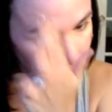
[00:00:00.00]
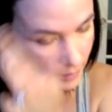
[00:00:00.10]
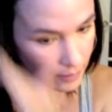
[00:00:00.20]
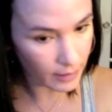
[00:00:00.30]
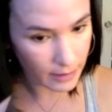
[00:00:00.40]

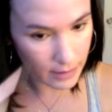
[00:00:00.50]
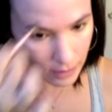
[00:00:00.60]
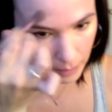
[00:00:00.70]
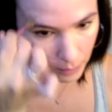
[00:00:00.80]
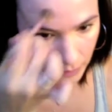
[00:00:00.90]
alright, so
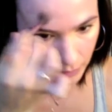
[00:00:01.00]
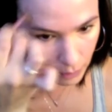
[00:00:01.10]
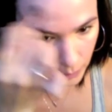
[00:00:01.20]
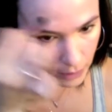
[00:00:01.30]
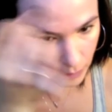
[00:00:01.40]
I put a little
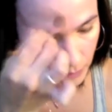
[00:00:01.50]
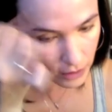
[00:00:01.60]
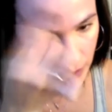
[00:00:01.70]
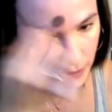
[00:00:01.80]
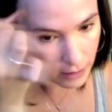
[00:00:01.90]
bit too much
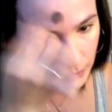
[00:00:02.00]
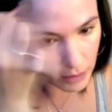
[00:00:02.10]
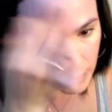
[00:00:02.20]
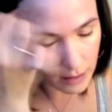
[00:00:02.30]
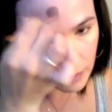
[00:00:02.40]
there, and I'm
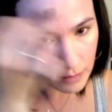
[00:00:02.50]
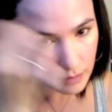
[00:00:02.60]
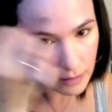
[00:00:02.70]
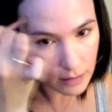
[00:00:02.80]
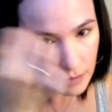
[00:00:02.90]
just
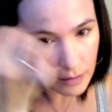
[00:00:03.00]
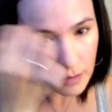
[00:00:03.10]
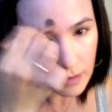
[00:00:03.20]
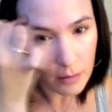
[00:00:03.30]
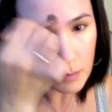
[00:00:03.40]

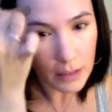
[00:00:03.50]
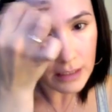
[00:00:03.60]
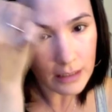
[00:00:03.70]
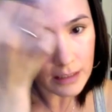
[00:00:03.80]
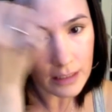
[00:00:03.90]

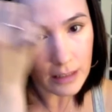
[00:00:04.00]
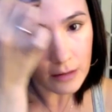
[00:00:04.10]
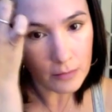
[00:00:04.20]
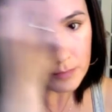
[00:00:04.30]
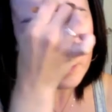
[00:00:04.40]
blending it out.